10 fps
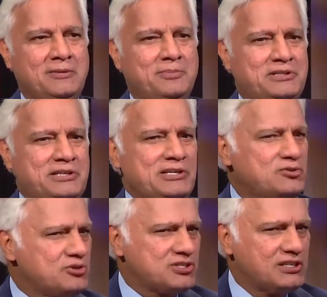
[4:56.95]
But the
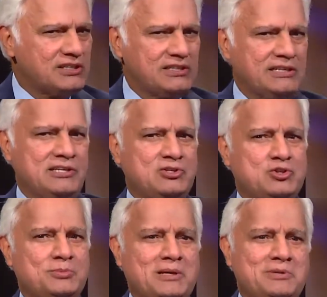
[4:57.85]
interesting thing is
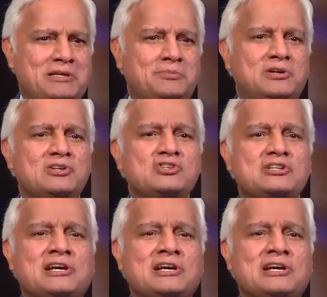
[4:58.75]
you may be immersed